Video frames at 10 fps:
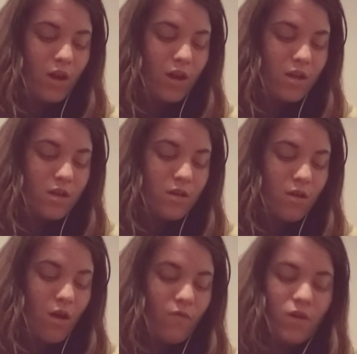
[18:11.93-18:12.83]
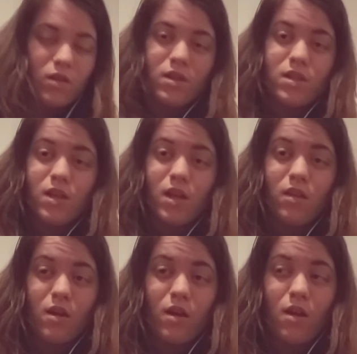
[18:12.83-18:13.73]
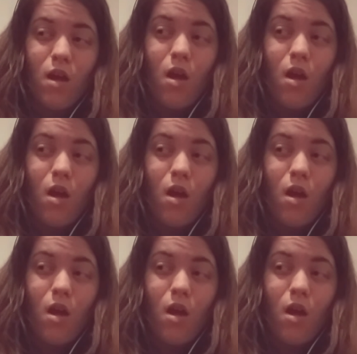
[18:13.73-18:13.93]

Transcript: I can confidently say that